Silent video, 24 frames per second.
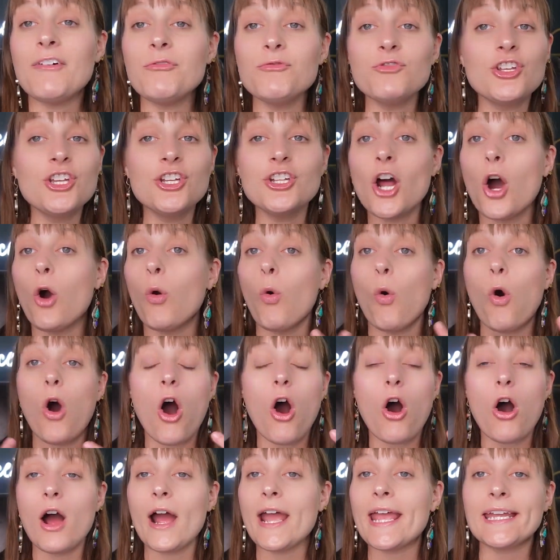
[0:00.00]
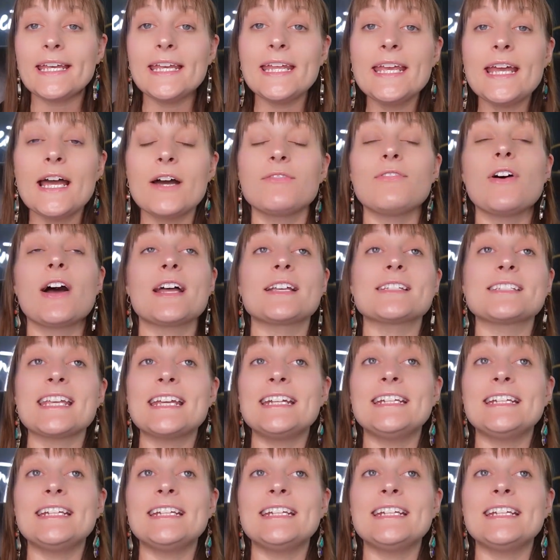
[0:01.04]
any of us.